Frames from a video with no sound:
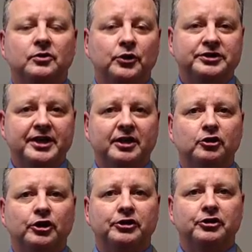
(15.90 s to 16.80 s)
we take a
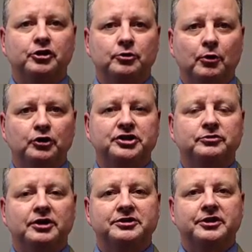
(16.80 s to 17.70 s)
look at the new
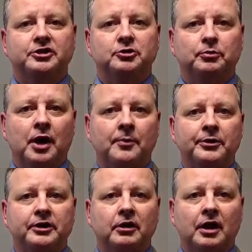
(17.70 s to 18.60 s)
multi-residential property
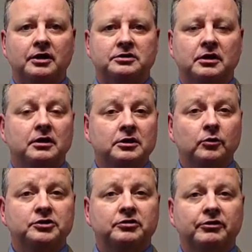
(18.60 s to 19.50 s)
class that
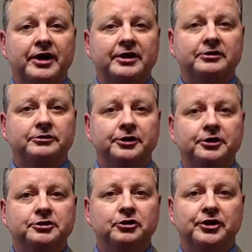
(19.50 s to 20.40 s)
was created during the
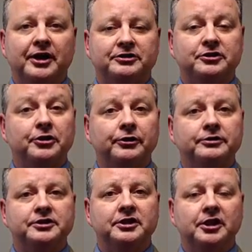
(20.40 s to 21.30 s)

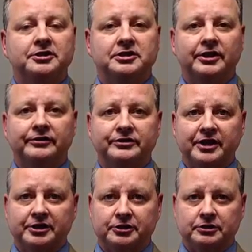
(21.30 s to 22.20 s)
2013 legislative
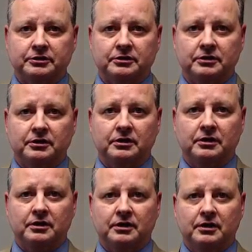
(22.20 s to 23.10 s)
session.
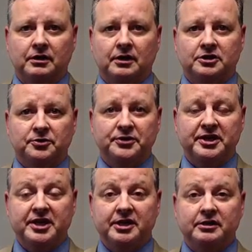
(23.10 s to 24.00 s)
To
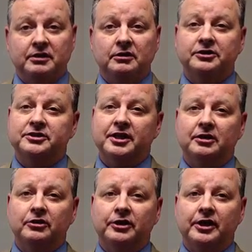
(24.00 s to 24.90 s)
begin, let's take a
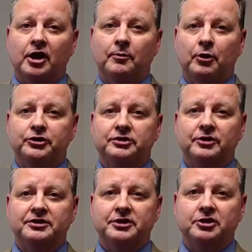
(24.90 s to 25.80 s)
look at how
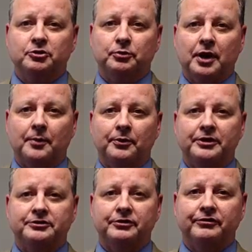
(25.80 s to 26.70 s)
multi-residential
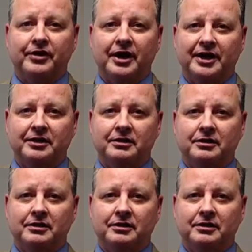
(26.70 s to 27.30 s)
properties are defined.